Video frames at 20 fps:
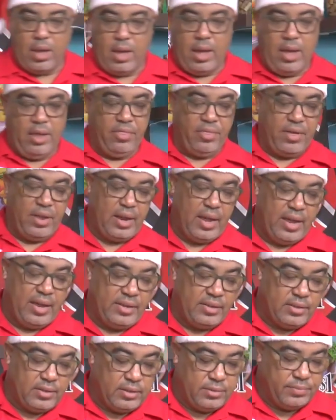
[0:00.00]
And then
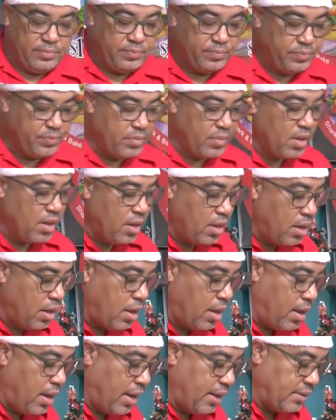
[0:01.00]
guys,
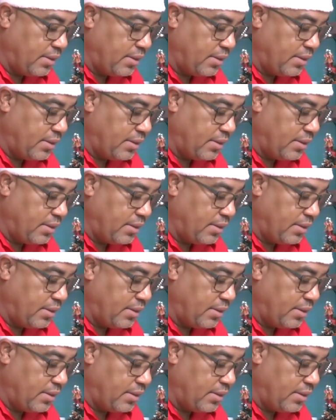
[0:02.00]
I